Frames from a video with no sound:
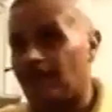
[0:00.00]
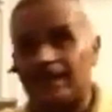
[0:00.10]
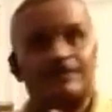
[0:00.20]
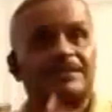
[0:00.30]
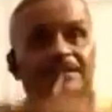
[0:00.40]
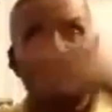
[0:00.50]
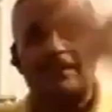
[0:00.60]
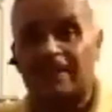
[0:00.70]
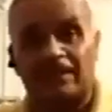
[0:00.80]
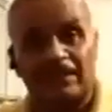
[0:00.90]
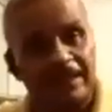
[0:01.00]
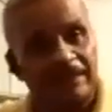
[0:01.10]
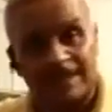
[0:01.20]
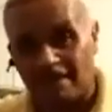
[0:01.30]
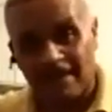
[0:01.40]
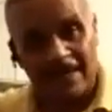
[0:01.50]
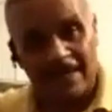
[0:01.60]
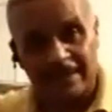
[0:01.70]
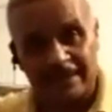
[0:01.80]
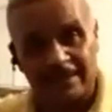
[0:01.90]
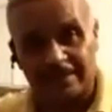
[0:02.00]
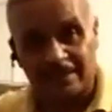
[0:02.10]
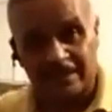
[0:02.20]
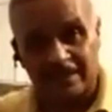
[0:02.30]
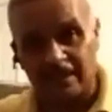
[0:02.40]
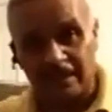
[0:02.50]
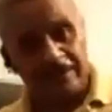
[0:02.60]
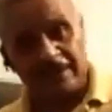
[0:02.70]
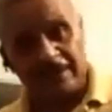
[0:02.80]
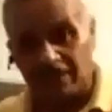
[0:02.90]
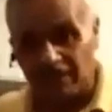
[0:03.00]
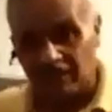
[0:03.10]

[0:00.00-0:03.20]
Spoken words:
else, a singer, they could lay on top of that easily. You're not gonna